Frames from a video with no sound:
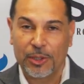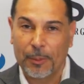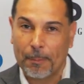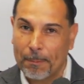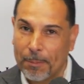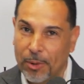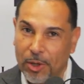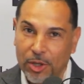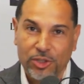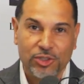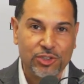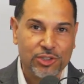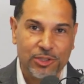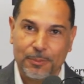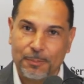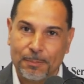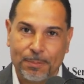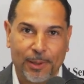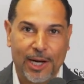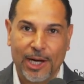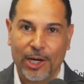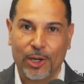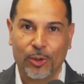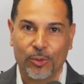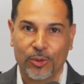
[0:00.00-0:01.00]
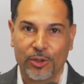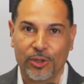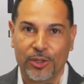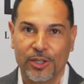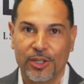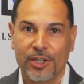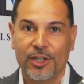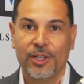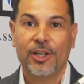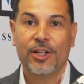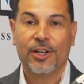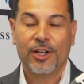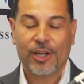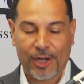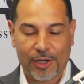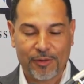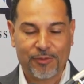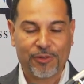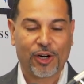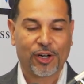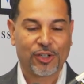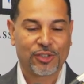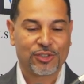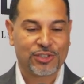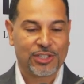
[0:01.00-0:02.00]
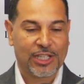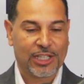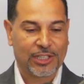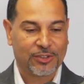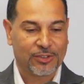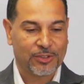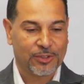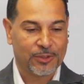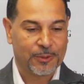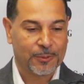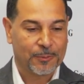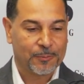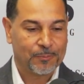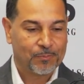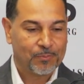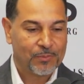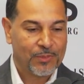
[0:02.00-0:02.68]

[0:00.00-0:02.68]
punching power of our sector,